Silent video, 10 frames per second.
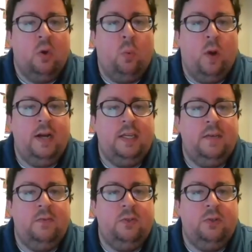what
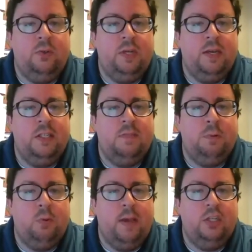gives you the
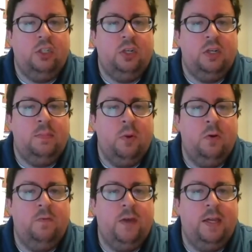inspiration and
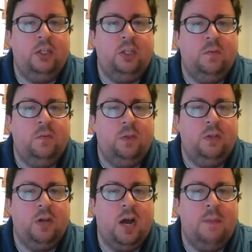motivation for the
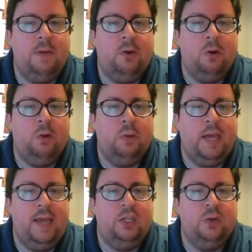topic or
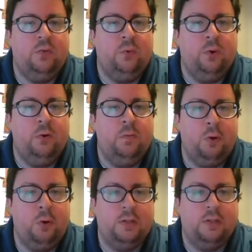location for your
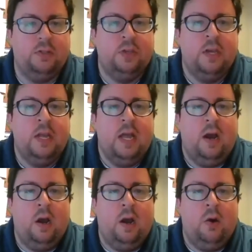books?
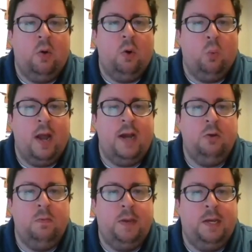Uh, or why do
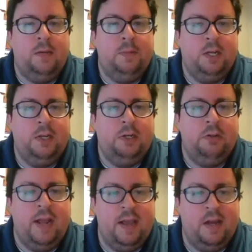you pick a
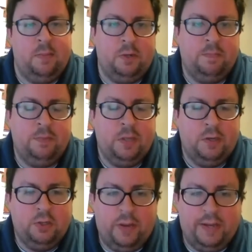particular animal?
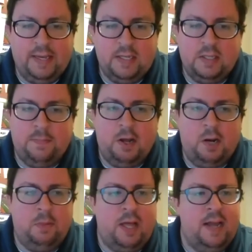So I guess the
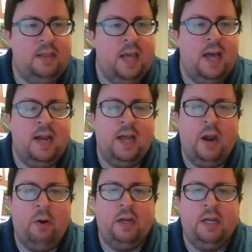bottom line that, uh,
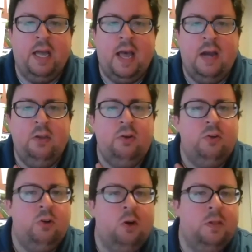Erica, how do you
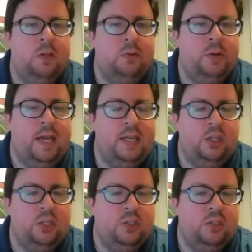determine the
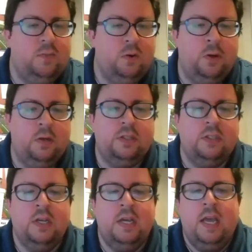locations of your books?